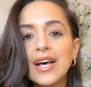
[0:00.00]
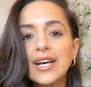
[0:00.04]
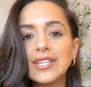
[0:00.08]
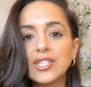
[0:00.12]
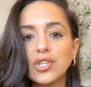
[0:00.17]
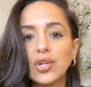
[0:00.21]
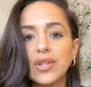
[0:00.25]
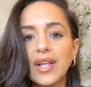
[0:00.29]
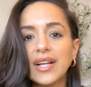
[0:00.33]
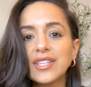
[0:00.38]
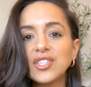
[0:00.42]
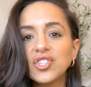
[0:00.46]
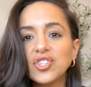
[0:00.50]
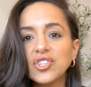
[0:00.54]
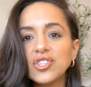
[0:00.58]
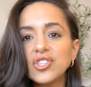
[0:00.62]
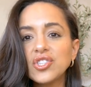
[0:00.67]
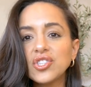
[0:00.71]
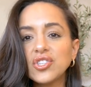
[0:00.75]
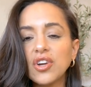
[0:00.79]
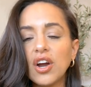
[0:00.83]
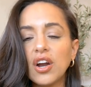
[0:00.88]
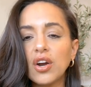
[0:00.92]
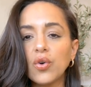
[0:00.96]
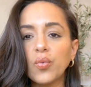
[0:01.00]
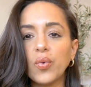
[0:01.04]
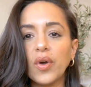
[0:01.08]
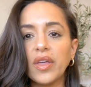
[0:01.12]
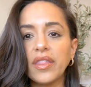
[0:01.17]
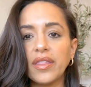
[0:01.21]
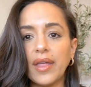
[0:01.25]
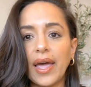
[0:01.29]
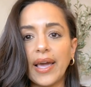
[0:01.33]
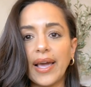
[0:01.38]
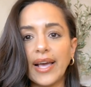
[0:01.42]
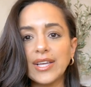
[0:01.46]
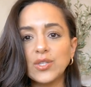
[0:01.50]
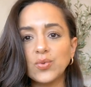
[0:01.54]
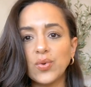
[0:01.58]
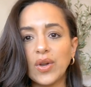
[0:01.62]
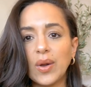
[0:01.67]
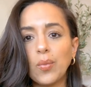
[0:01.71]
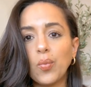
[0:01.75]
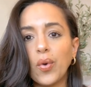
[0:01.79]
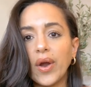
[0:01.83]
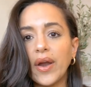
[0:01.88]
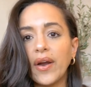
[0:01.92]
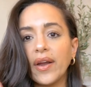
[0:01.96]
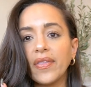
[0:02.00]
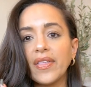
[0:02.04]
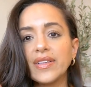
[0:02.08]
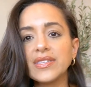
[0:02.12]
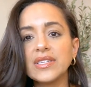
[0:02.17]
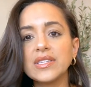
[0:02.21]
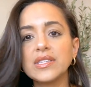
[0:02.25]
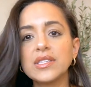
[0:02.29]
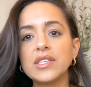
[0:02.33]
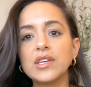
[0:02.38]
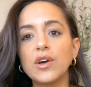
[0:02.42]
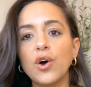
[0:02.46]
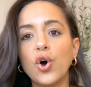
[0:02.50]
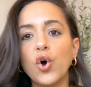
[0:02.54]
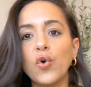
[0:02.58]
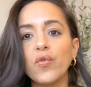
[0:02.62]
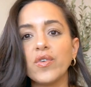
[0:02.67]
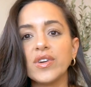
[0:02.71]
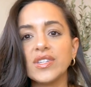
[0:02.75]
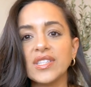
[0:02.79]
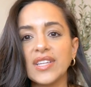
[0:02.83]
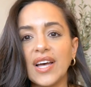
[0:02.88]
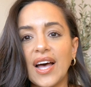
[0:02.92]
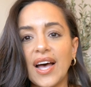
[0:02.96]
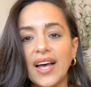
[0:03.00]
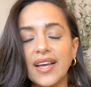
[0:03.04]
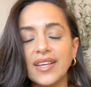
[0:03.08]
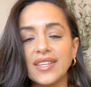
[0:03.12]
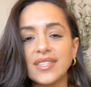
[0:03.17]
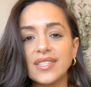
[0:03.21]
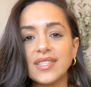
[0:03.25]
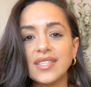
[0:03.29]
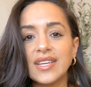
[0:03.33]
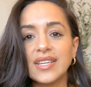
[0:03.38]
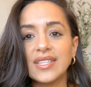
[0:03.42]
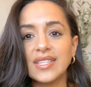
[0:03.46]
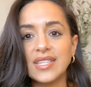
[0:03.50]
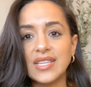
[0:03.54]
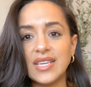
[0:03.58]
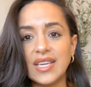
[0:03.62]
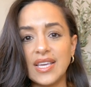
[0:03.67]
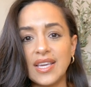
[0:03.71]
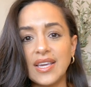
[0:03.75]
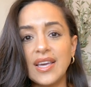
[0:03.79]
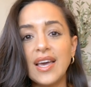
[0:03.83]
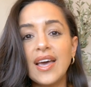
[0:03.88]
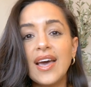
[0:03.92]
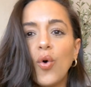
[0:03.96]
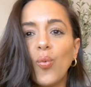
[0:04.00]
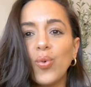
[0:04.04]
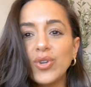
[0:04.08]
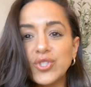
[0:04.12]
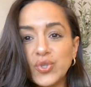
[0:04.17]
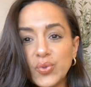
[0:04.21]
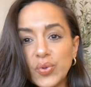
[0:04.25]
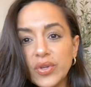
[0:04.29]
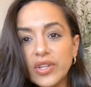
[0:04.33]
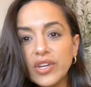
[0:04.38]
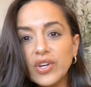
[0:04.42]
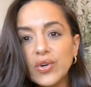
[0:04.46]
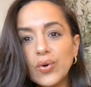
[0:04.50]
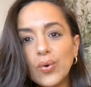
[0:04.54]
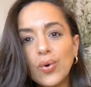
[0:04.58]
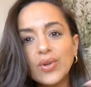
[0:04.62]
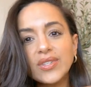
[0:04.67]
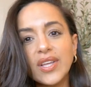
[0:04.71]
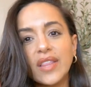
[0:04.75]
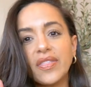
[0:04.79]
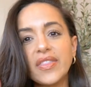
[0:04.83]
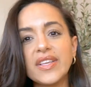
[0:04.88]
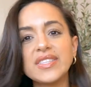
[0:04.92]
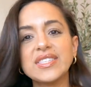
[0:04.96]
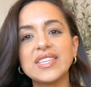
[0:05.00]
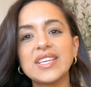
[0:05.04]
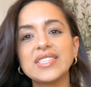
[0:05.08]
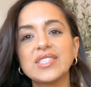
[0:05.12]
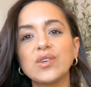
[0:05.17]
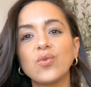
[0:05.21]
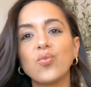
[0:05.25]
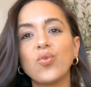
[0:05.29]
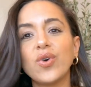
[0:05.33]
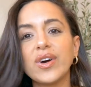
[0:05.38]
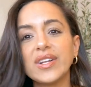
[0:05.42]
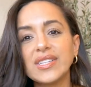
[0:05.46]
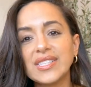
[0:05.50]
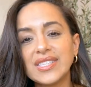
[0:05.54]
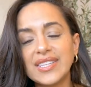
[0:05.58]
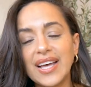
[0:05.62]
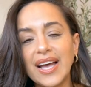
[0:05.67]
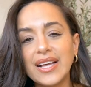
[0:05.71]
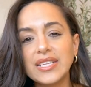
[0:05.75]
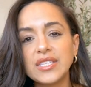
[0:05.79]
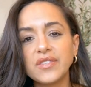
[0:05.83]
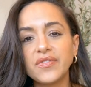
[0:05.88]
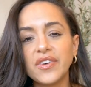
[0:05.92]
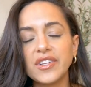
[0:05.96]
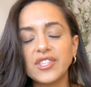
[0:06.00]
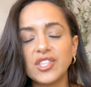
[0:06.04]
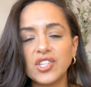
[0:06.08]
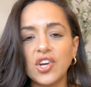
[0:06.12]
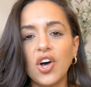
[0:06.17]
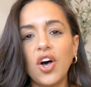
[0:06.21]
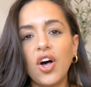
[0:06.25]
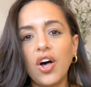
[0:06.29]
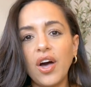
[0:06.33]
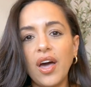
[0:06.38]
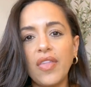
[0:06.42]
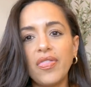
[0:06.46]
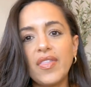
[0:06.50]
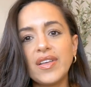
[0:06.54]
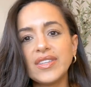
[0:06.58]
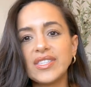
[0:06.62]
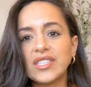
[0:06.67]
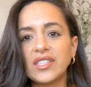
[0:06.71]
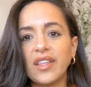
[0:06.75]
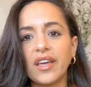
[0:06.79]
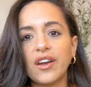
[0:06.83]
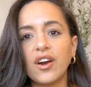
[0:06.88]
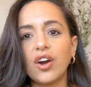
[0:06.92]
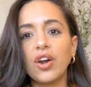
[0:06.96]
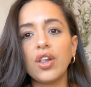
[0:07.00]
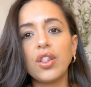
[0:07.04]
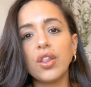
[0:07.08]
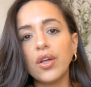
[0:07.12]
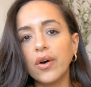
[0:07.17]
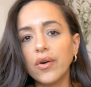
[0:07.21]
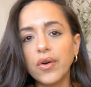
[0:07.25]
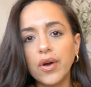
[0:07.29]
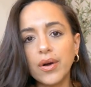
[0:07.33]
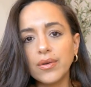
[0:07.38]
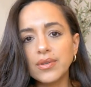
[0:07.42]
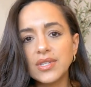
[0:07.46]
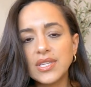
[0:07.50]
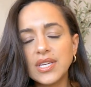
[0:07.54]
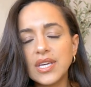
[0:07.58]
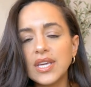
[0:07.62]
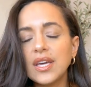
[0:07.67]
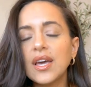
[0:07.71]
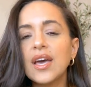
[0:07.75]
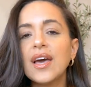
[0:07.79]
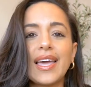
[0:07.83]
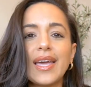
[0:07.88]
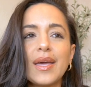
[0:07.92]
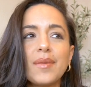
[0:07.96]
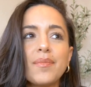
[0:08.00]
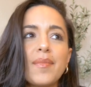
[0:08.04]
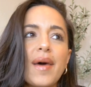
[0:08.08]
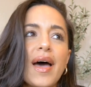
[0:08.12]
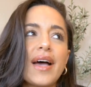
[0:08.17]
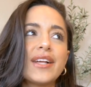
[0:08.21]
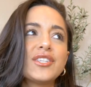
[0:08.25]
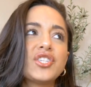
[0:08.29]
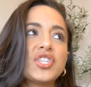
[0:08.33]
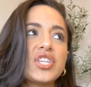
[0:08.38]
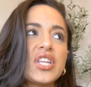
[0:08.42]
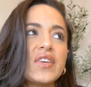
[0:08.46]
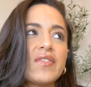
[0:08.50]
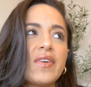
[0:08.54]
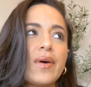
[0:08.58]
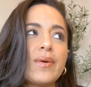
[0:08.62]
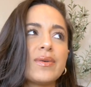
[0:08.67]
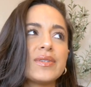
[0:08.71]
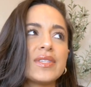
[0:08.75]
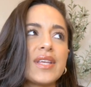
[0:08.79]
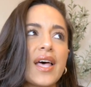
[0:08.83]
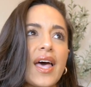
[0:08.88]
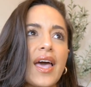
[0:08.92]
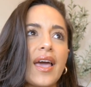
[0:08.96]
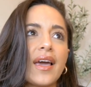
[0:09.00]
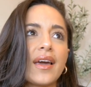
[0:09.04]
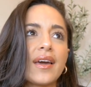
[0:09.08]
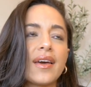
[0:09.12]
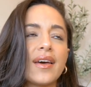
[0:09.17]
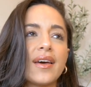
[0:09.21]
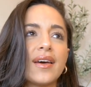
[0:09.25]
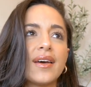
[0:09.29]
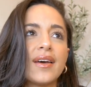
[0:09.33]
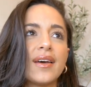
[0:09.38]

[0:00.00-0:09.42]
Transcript: So let's just start with, I guess, what I'm wearing. This is the oversized tee. What's really cool is that this is a one size fits all and this is like our logo tee. Imagine if it was like